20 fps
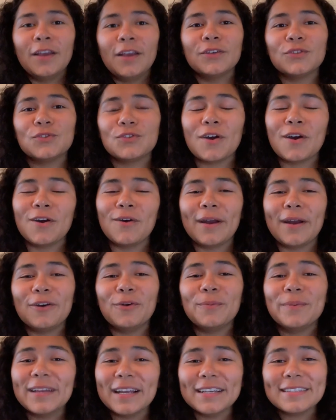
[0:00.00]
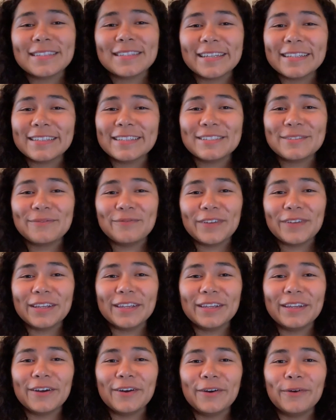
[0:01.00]
So I hope you guys like this
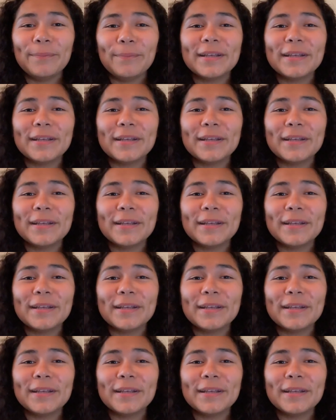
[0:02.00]
video.